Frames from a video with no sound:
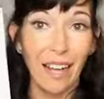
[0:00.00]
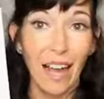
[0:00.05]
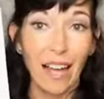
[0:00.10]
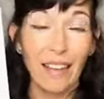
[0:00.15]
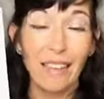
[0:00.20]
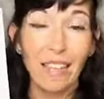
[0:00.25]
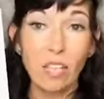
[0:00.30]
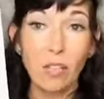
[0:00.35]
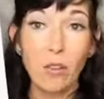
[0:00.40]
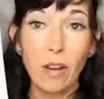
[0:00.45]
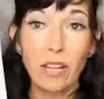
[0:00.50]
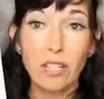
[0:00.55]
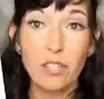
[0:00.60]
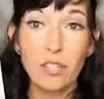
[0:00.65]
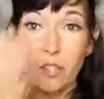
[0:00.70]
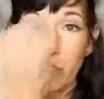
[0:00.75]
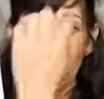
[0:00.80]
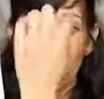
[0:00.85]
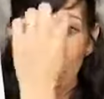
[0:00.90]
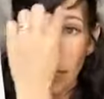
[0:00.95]
I think you guys
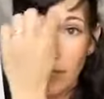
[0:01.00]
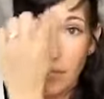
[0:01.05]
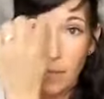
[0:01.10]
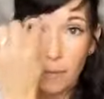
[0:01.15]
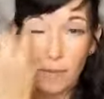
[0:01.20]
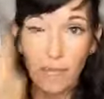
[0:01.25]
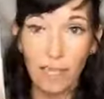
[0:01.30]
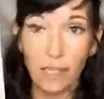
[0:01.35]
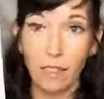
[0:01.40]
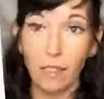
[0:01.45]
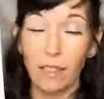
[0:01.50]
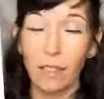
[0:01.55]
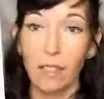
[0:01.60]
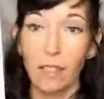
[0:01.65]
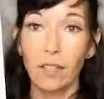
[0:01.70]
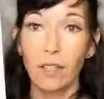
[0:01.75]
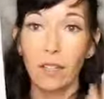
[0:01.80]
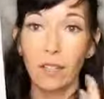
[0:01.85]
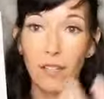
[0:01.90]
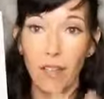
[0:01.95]
are drawn to me
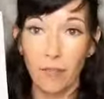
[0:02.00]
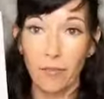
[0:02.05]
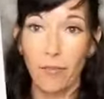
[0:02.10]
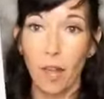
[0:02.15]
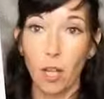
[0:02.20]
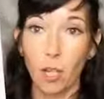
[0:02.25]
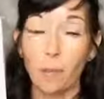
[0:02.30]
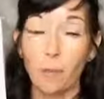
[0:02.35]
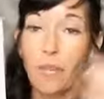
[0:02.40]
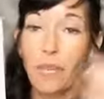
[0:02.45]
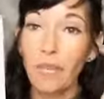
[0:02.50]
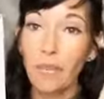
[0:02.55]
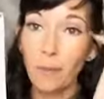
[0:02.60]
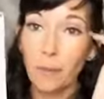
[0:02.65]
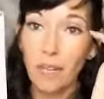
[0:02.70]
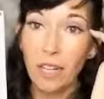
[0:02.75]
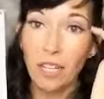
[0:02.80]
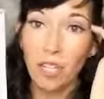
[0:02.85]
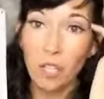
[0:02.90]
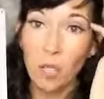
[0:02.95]
that follow me
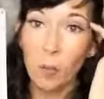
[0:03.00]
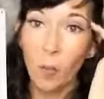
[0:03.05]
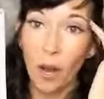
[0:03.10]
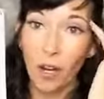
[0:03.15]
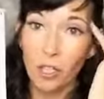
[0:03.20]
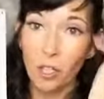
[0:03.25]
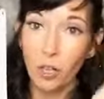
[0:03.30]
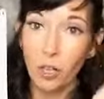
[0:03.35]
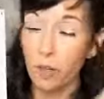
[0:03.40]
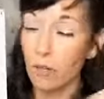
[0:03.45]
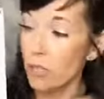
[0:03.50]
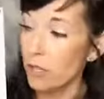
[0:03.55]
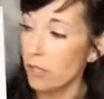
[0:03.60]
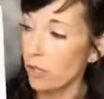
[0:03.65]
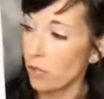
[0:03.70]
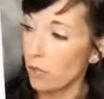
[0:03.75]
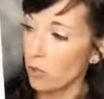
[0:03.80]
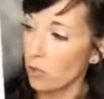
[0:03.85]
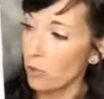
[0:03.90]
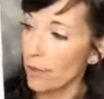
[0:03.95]
because you want to grow your
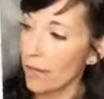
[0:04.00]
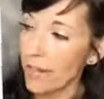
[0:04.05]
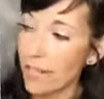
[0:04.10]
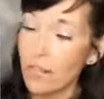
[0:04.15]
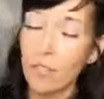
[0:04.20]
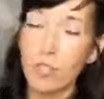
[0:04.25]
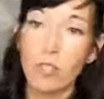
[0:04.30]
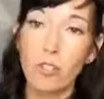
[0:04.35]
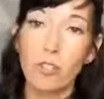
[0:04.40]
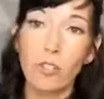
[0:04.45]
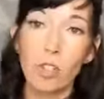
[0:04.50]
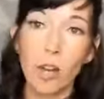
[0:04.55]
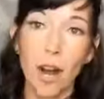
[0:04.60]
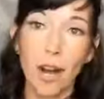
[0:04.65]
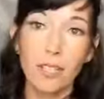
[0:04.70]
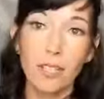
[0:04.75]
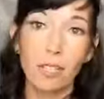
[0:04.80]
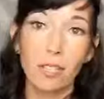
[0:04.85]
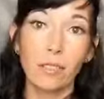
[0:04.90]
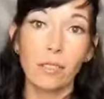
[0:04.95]
social media. So you're
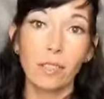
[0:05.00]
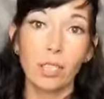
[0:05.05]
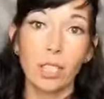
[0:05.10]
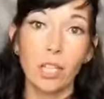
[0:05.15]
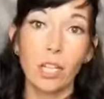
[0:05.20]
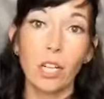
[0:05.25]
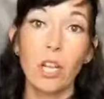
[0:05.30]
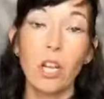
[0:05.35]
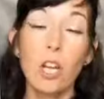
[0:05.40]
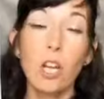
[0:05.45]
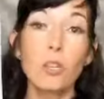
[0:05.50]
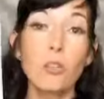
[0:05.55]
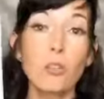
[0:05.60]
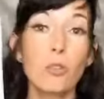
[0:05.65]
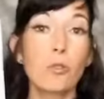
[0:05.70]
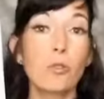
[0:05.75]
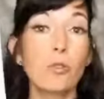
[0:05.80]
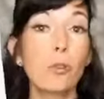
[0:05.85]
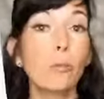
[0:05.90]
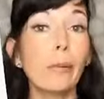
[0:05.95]
trying to learn
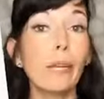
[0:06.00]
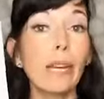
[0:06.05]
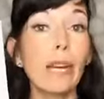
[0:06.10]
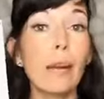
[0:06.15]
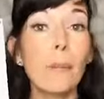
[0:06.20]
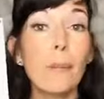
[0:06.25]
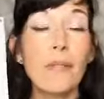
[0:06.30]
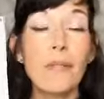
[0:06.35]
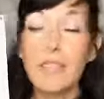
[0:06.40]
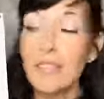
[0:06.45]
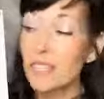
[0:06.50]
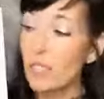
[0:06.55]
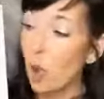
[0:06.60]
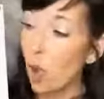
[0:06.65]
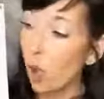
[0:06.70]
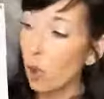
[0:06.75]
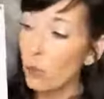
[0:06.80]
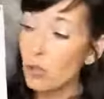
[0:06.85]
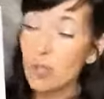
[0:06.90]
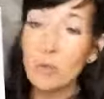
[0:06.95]
social media, but this
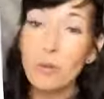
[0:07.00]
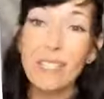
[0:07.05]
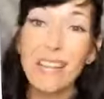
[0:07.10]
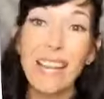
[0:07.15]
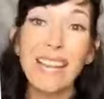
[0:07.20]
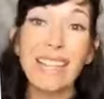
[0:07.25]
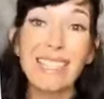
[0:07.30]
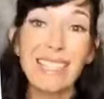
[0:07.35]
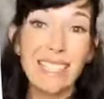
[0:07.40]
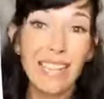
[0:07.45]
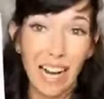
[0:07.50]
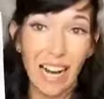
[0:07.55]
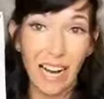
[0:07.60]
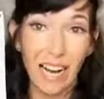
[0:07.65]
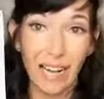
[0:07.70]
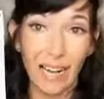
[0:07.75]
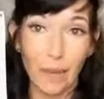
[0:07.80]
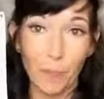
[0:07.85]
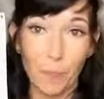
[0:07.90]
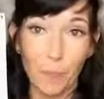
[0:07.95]
also takes
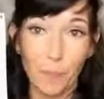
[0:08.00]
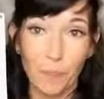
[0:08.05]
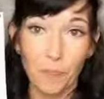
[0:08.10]
time.